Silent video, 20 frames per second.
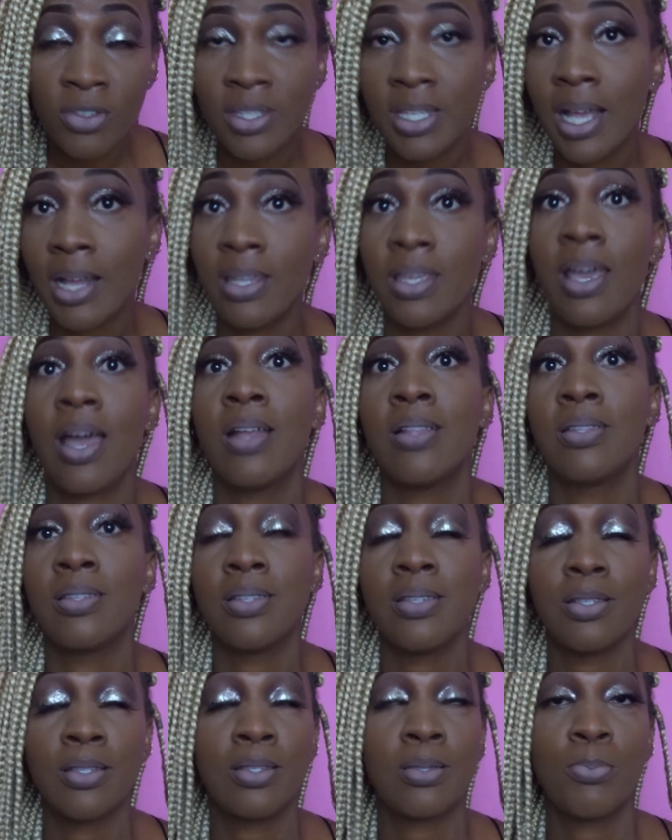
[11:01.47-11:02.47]
Sally
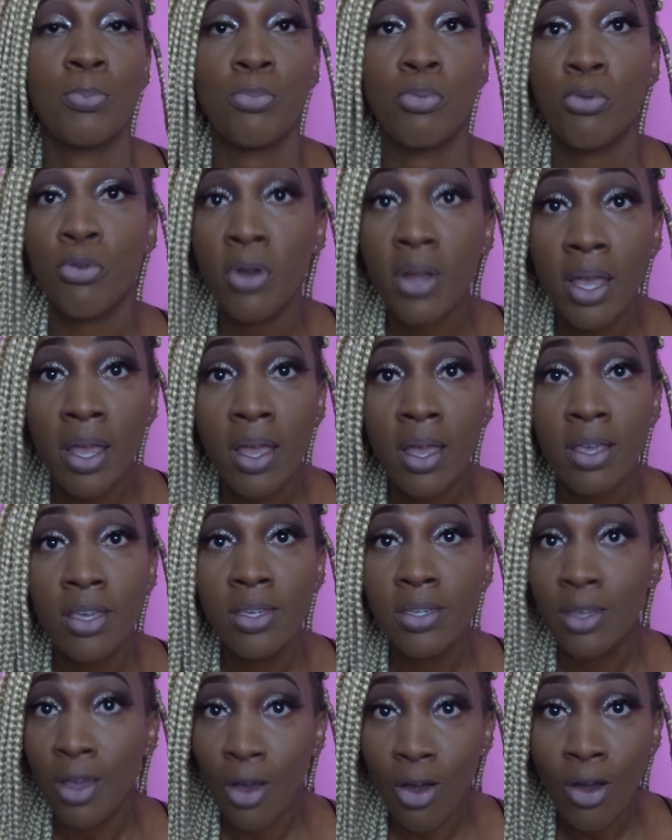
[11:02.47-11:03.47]
Hansen spray,
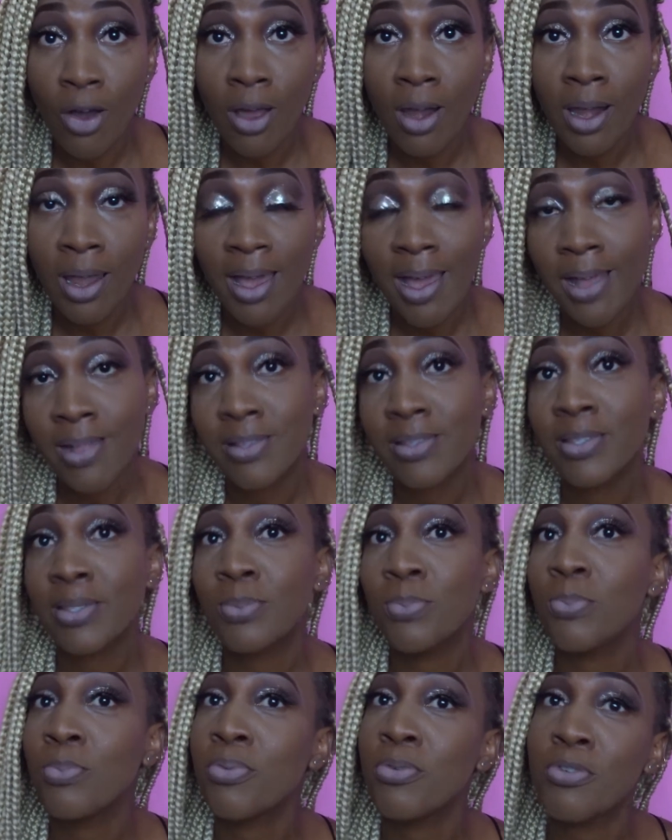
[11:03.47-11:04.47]
y'all, and
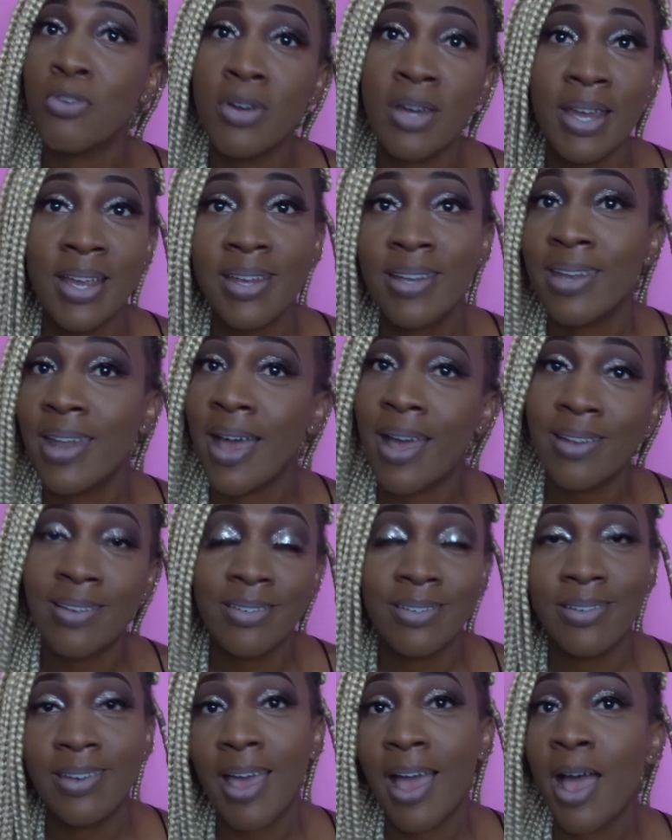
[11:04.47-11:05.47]
spray that
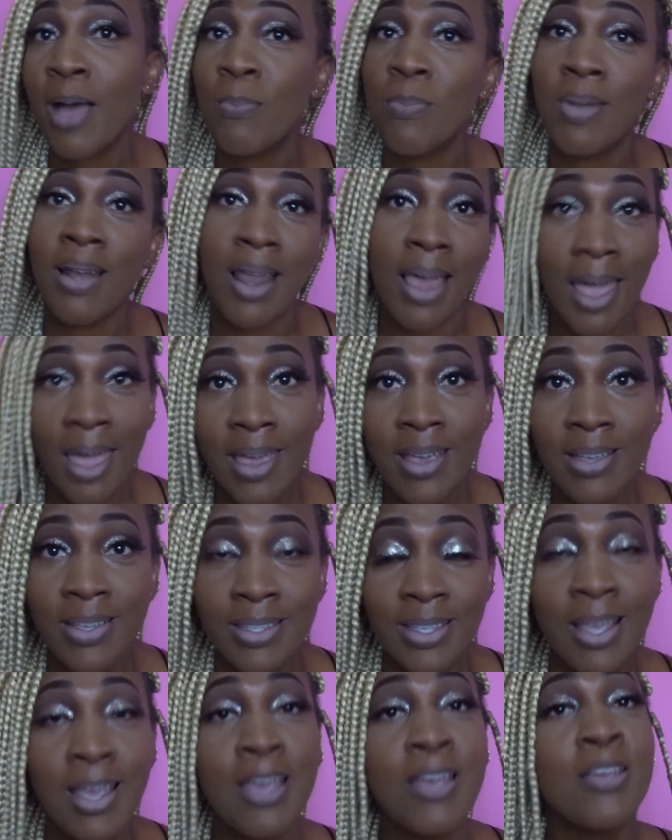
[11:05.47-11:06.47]
damn
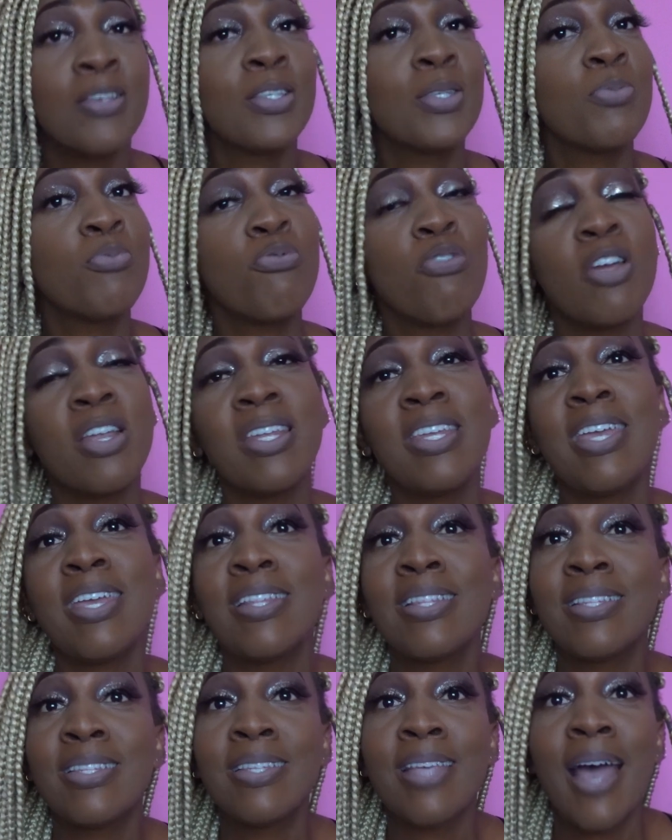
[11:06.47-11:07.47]
legs. Spray the
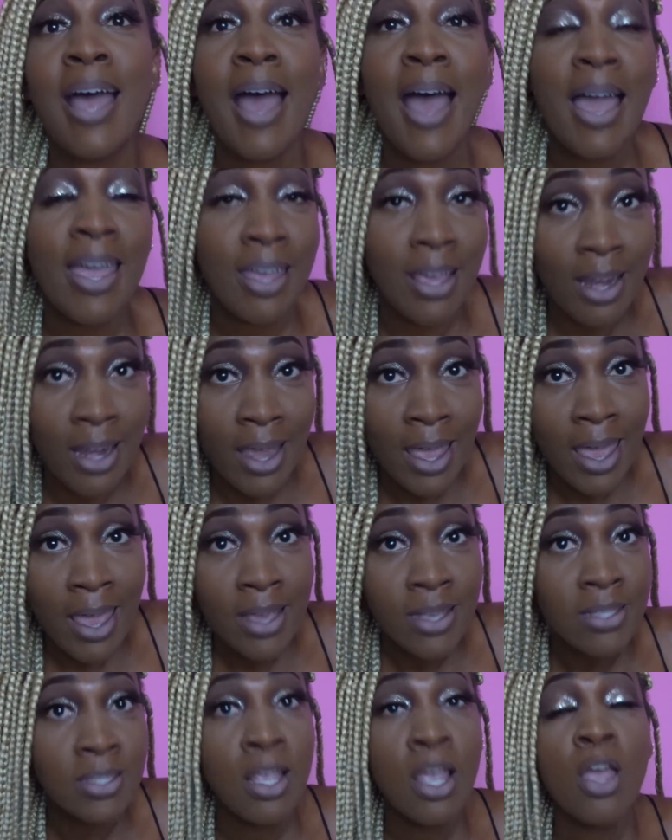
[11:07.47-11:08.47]
entire
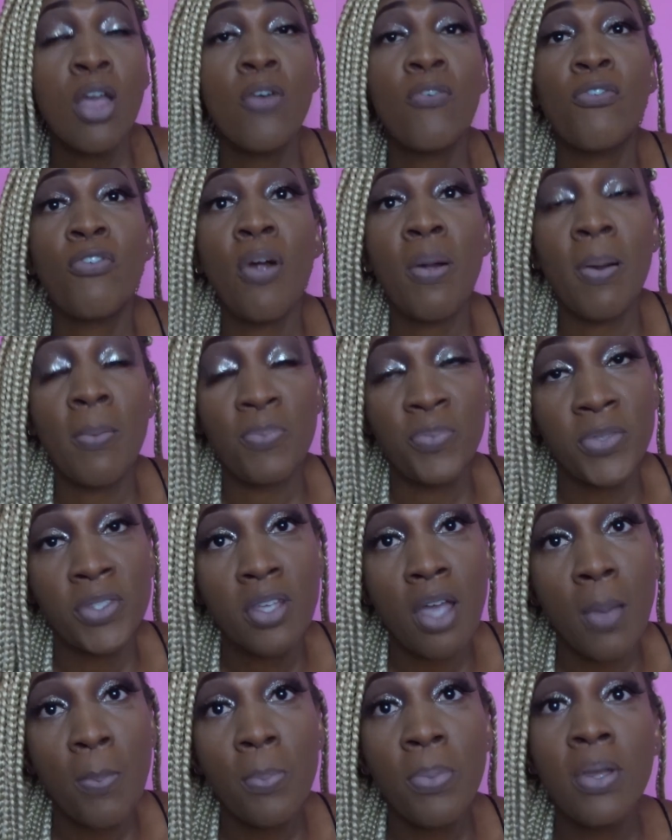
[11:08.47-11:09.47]
legs from
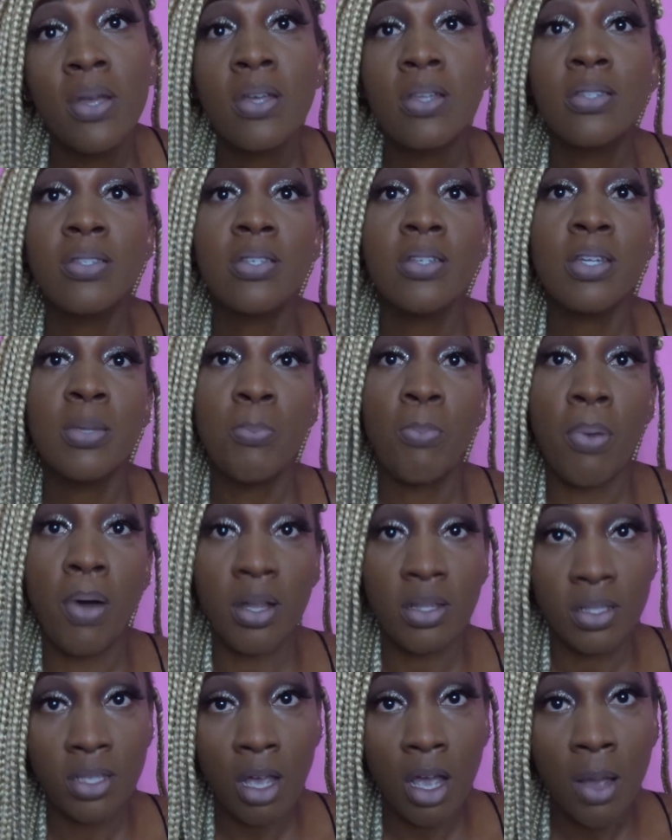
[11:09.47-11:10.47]
top to the
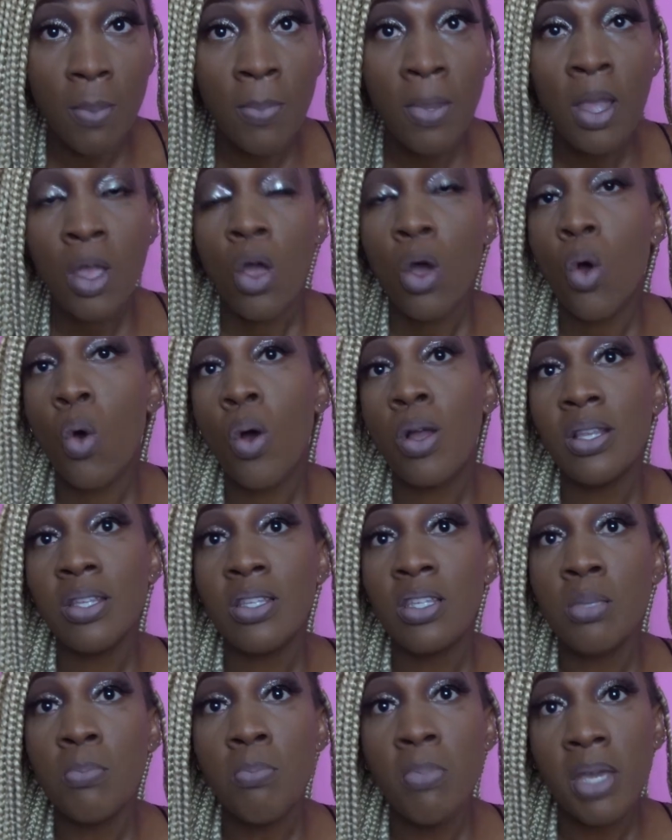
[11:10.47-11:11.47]
bottom, all
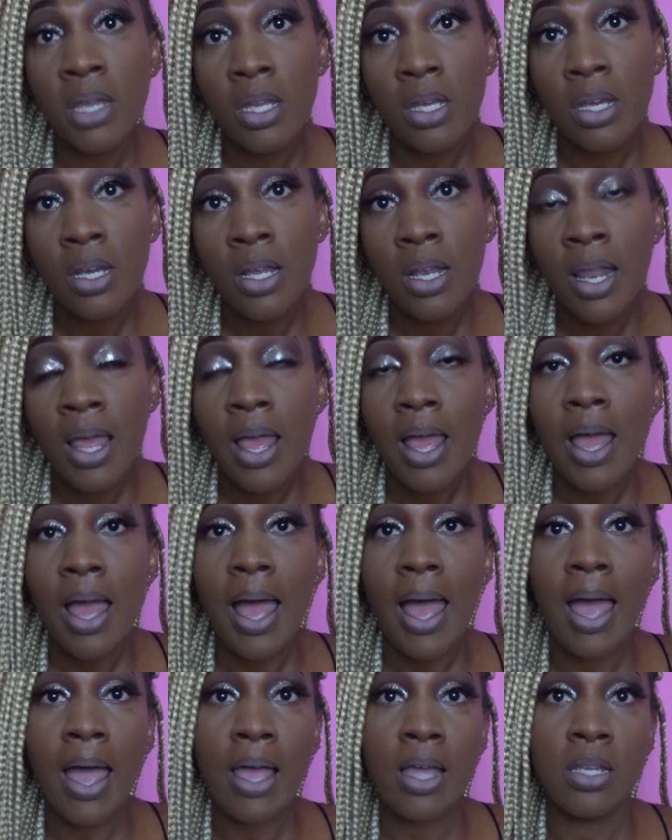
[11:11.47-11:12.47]
in the middle,
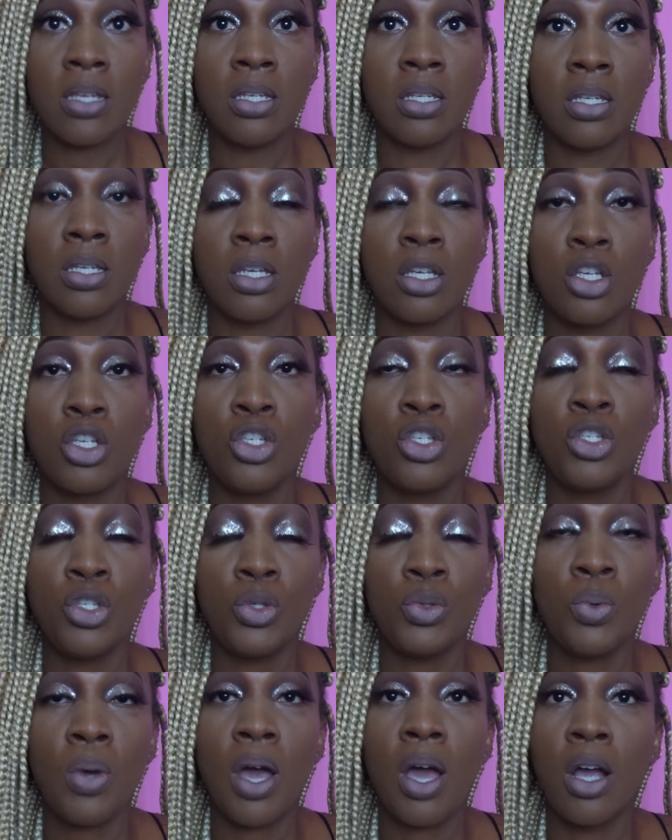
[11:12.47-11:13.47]
and
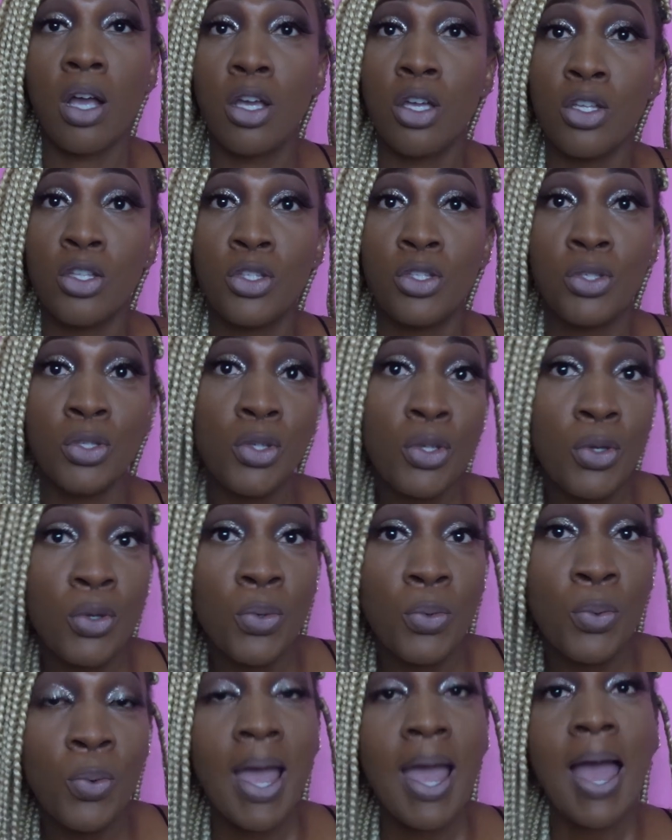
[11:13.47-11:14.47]
you are good to
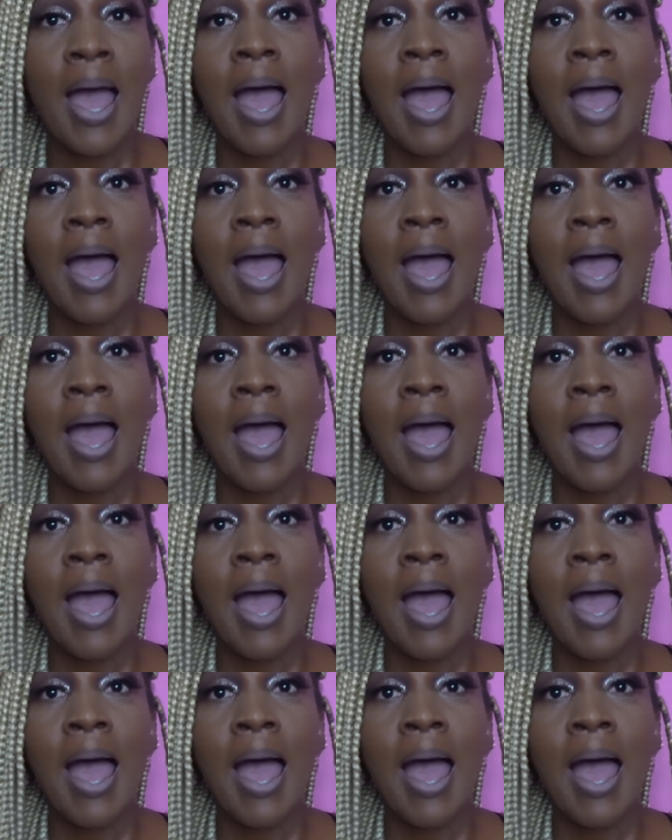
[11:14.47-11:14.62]
go.